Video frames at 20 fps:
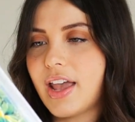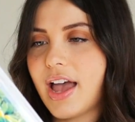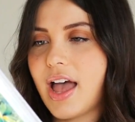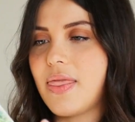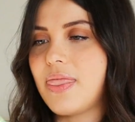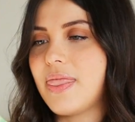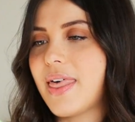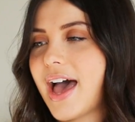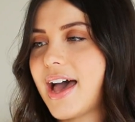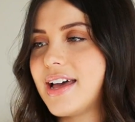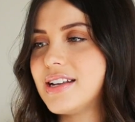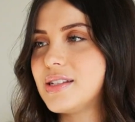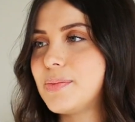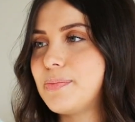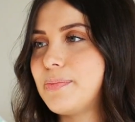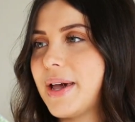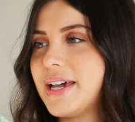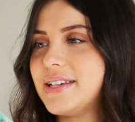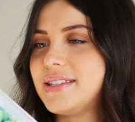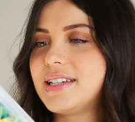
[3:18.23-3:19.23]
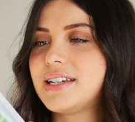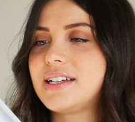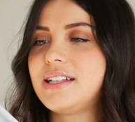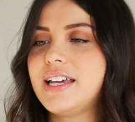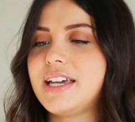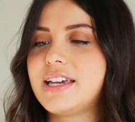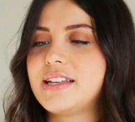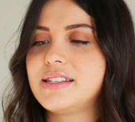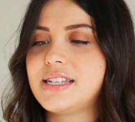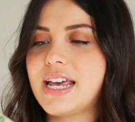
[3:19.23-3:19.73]
And that
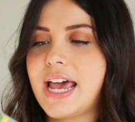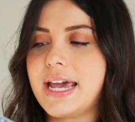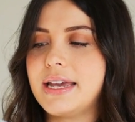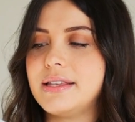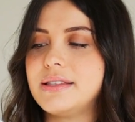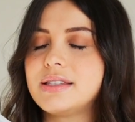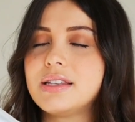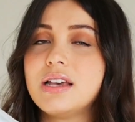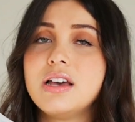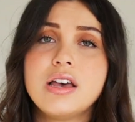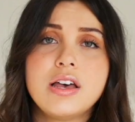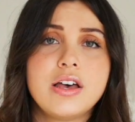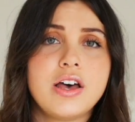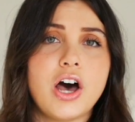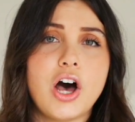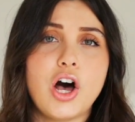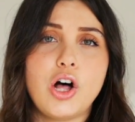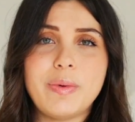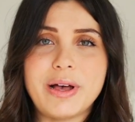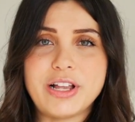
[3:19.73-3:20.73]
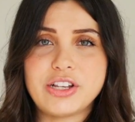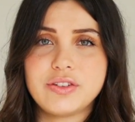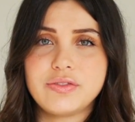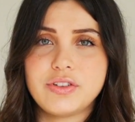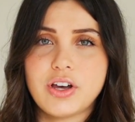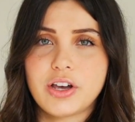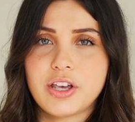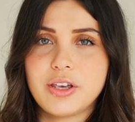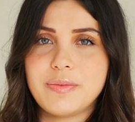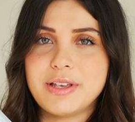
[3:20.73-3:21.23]
basically contains a whole bunch
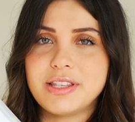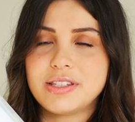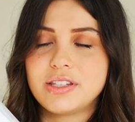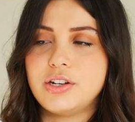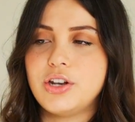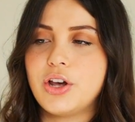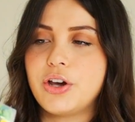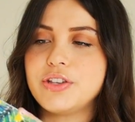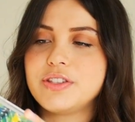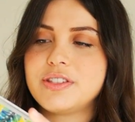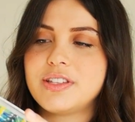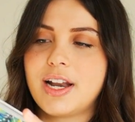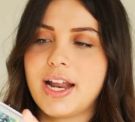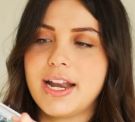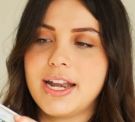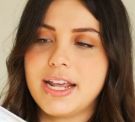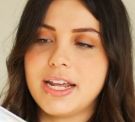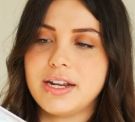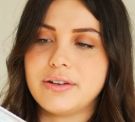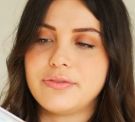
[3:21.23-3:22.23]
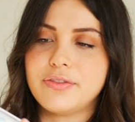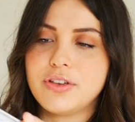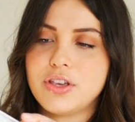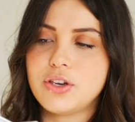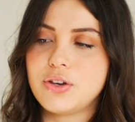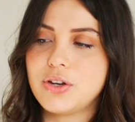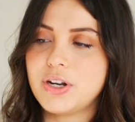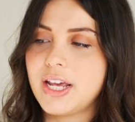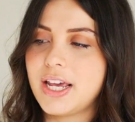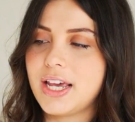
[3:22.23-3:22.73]
of documents and notes that I need for
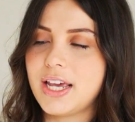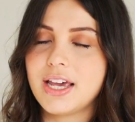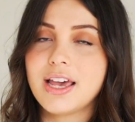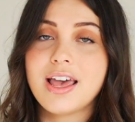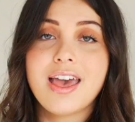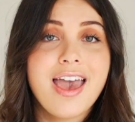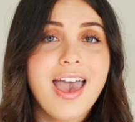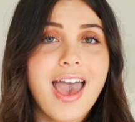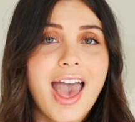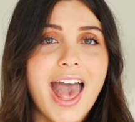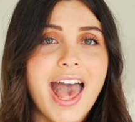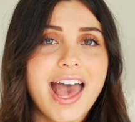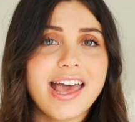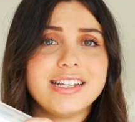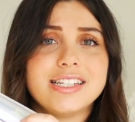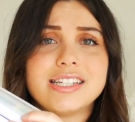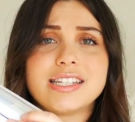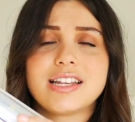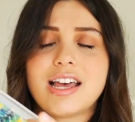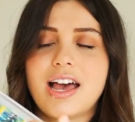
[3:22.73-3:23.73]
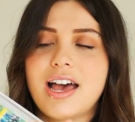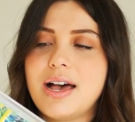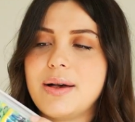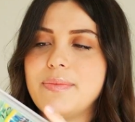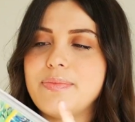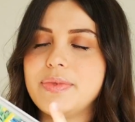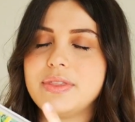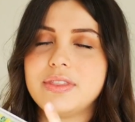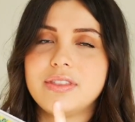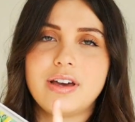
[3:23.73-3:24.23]
uni, and
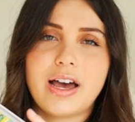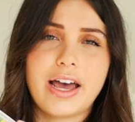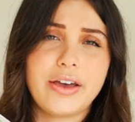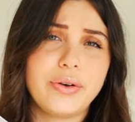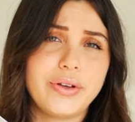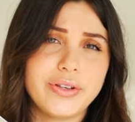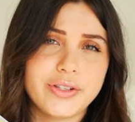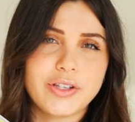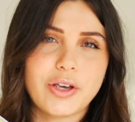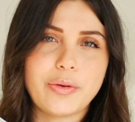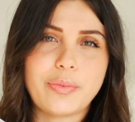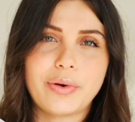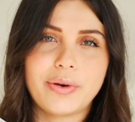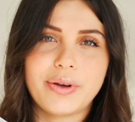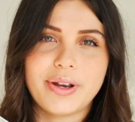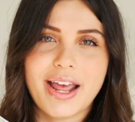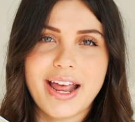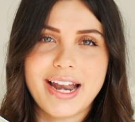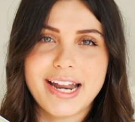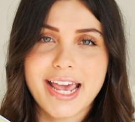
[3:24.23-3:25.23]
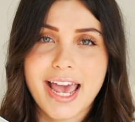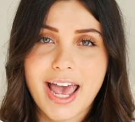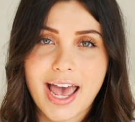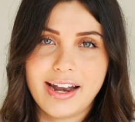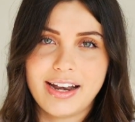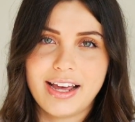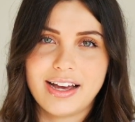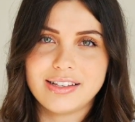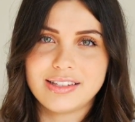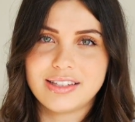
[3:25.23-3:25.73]
I also put any
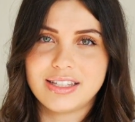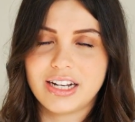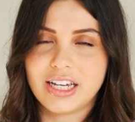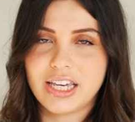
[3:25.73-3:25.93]
handouts